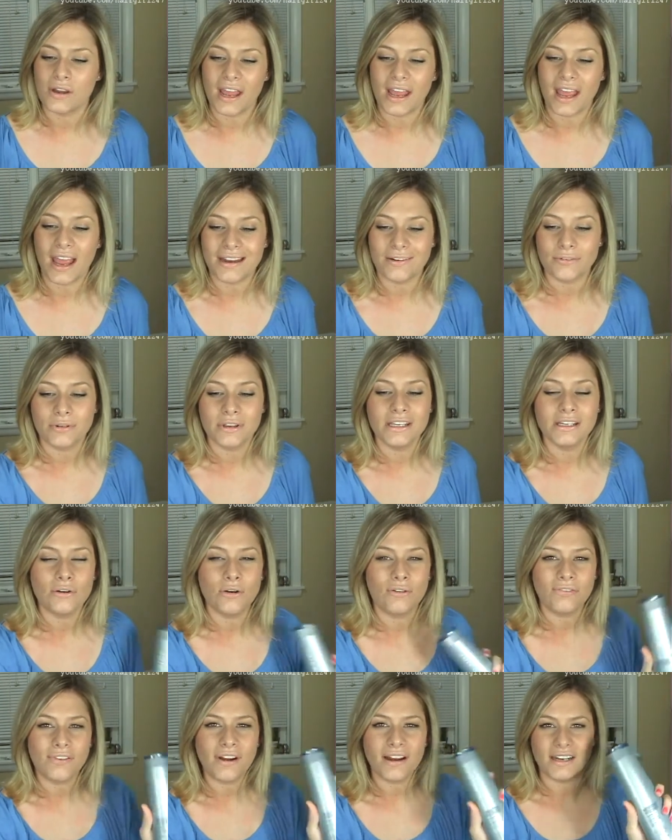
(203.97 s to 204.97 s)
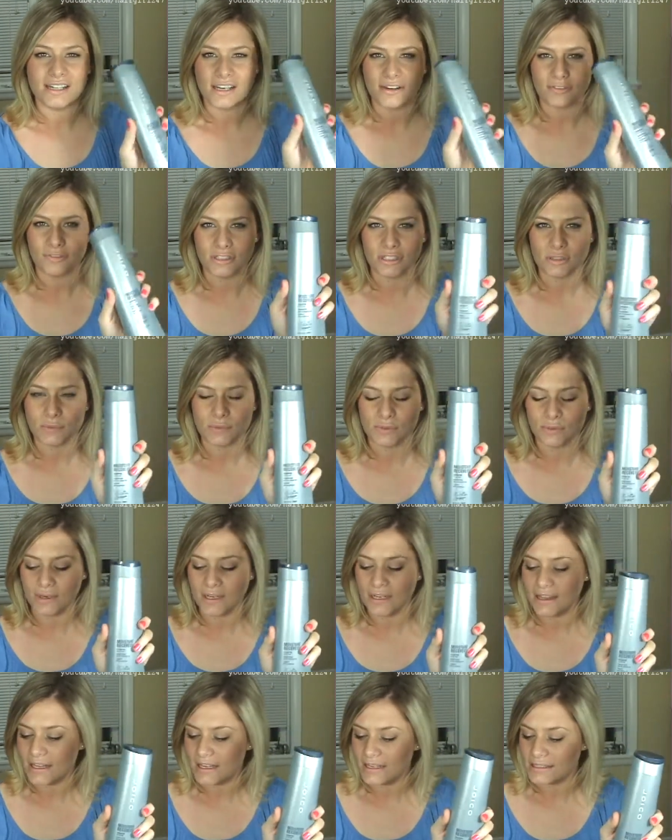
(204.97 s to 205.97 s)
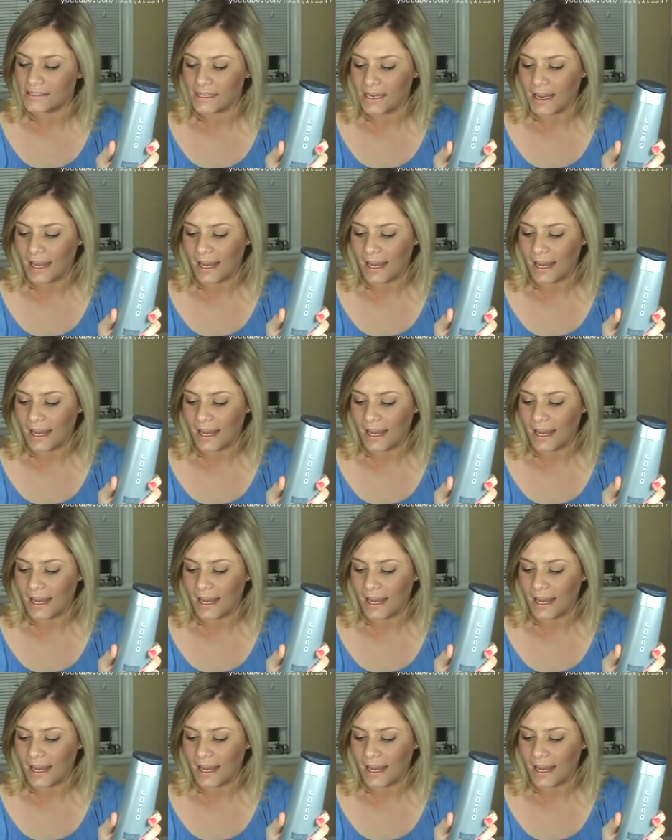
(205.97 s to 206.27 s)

I really don't find a difference between this